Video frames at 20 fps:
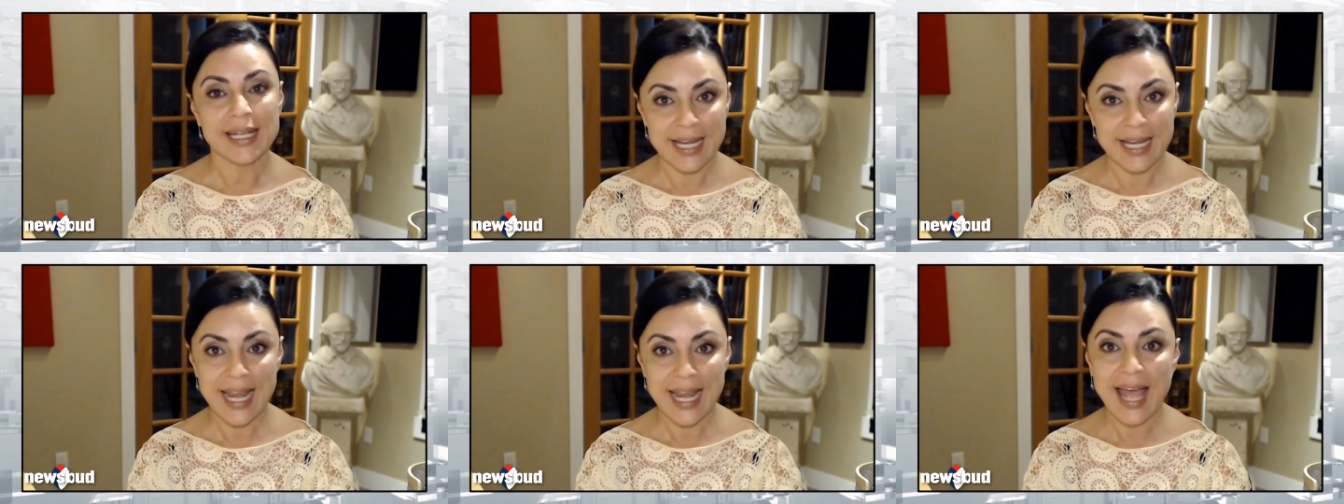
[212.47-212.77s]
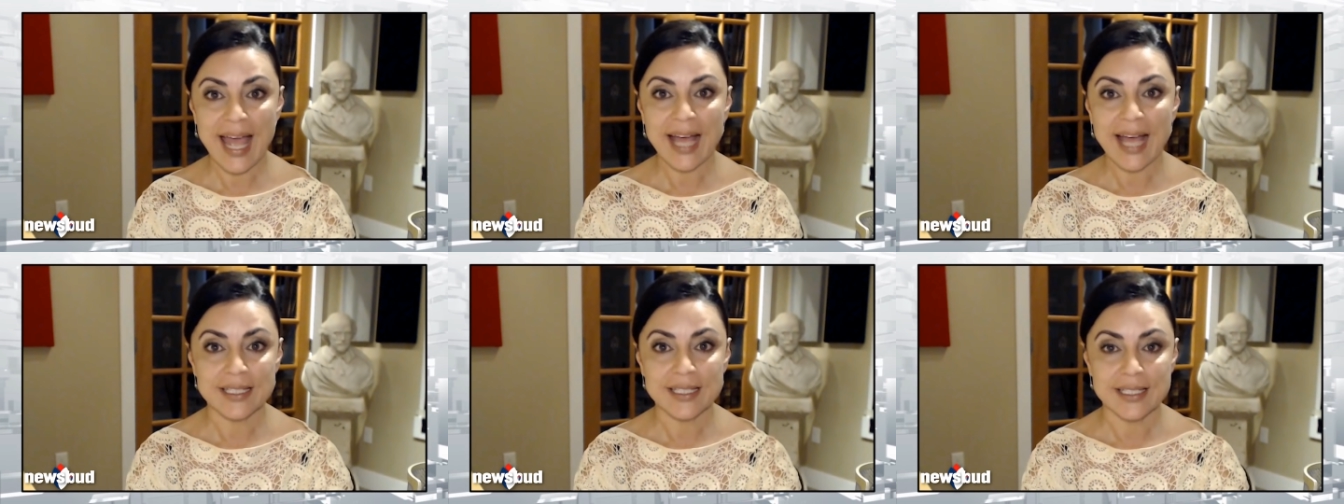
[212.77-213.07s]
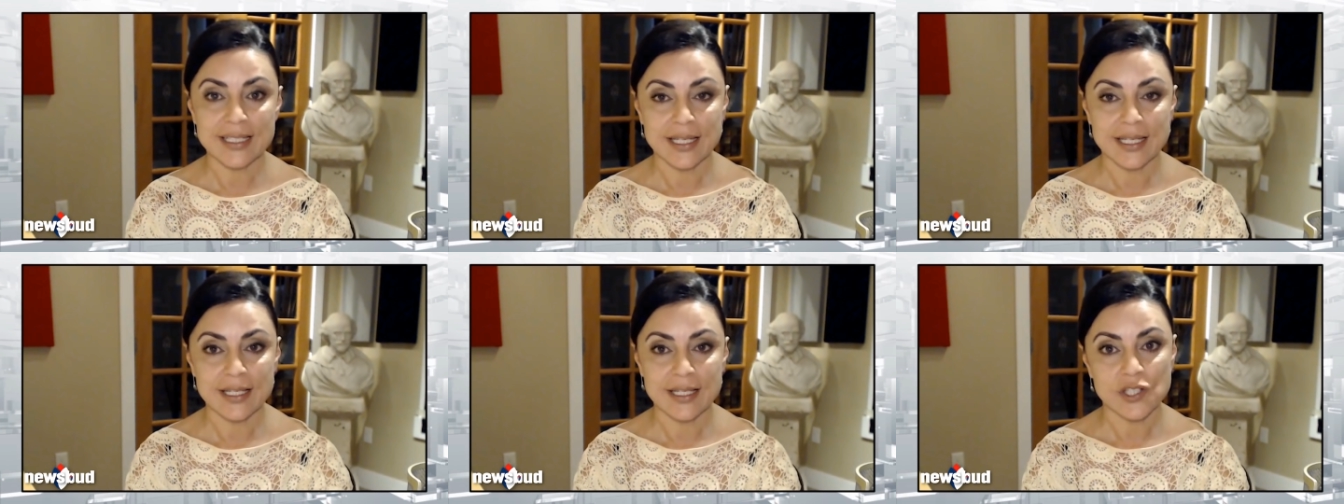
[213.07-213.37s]
and
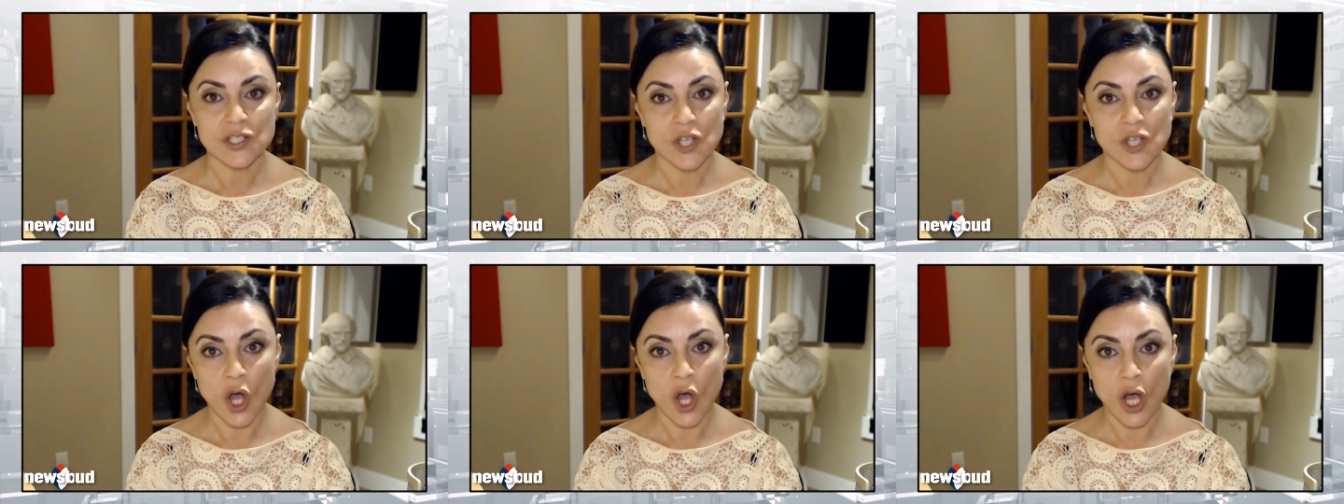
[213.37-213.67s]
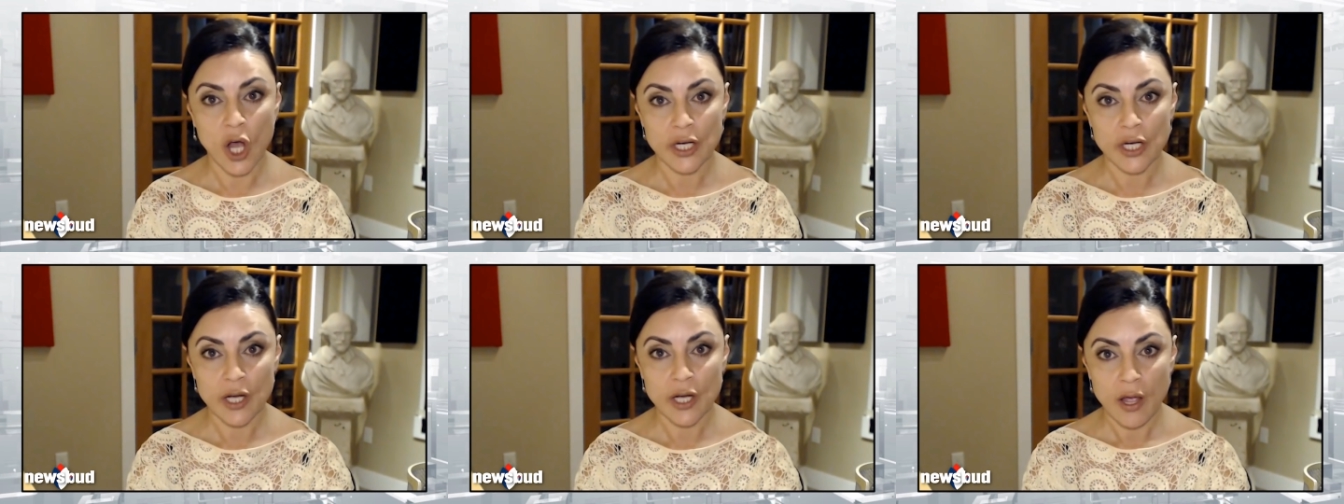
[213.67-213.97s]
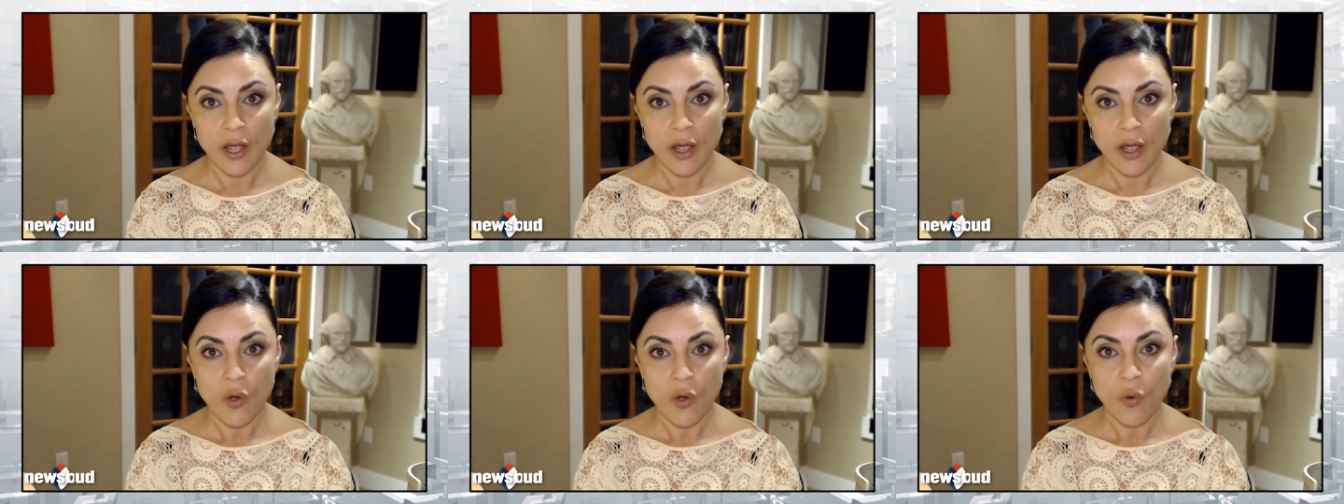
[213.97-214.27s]
analysis
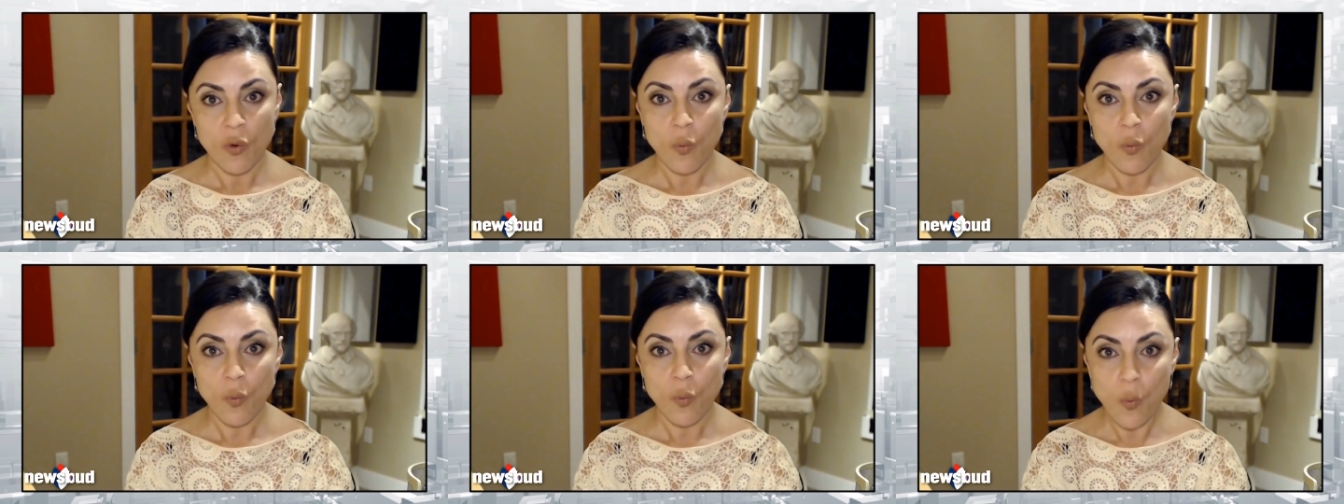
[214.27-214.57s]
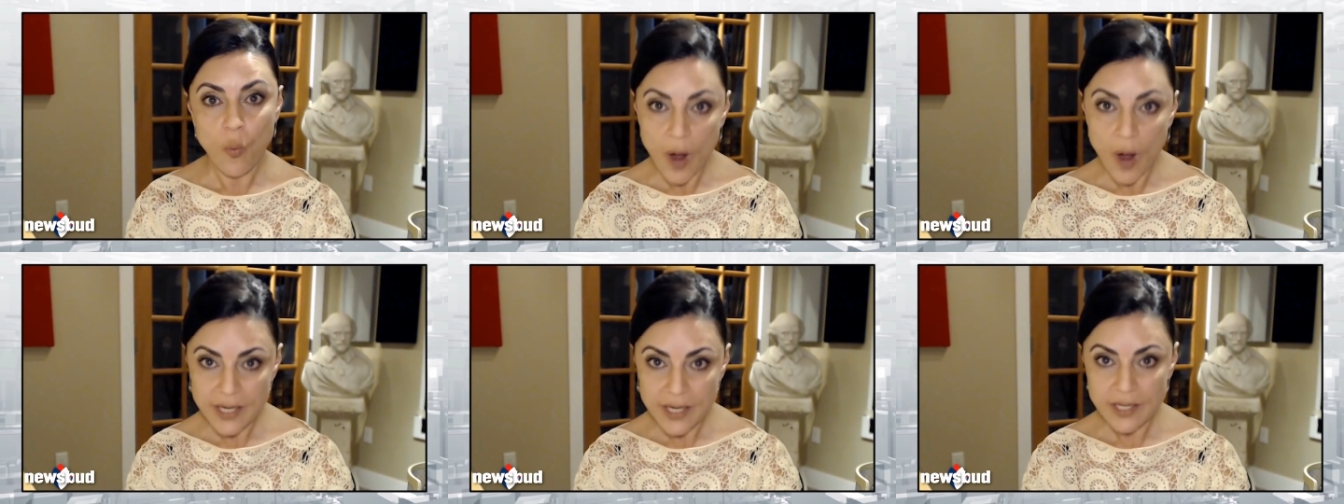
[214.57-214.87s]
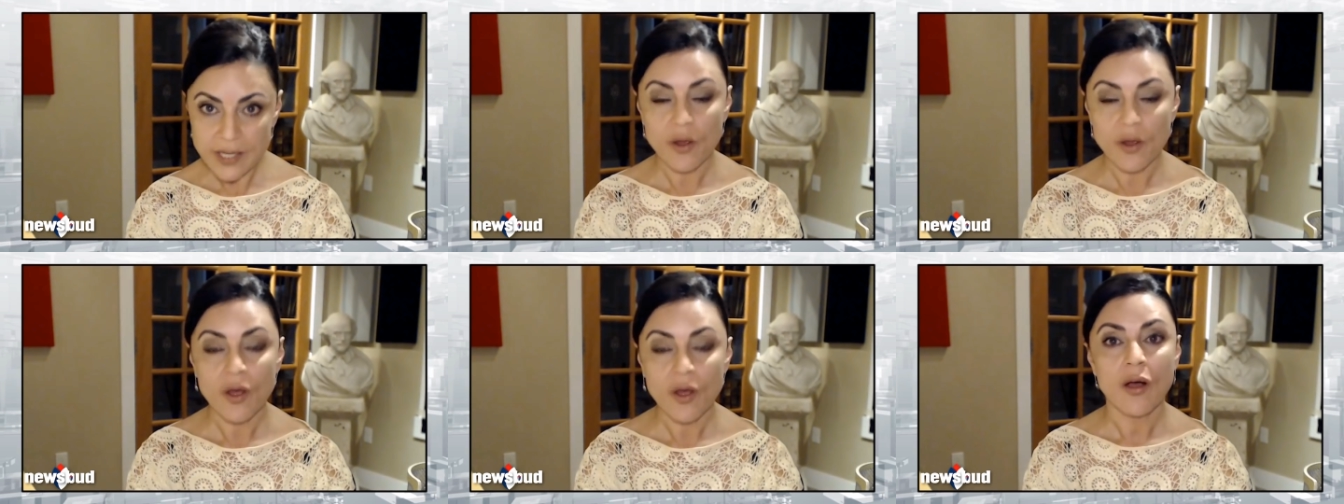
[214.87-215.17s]
on
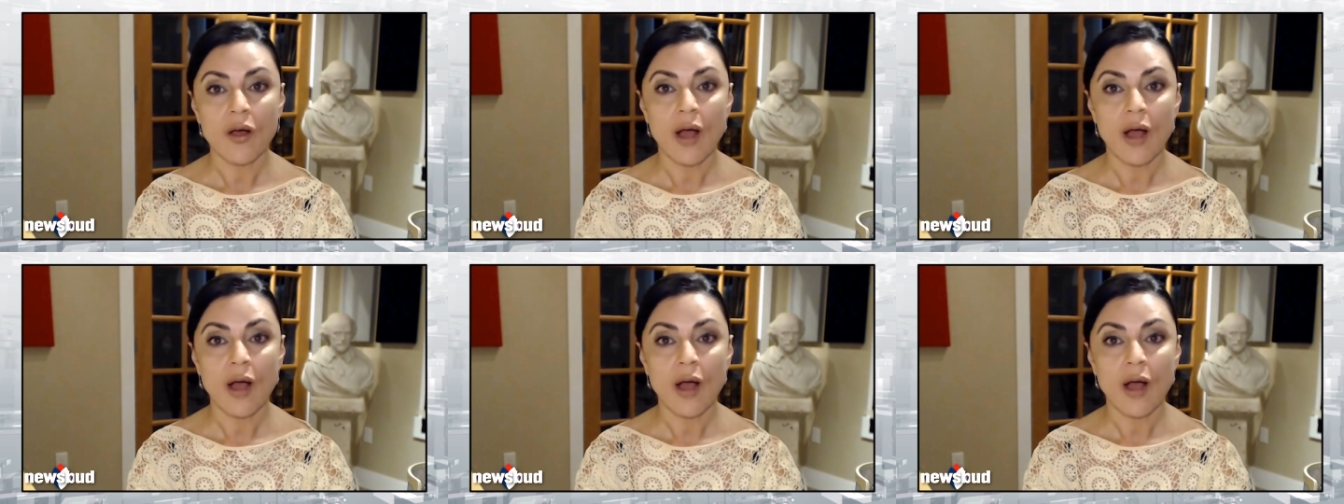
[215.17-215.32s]
what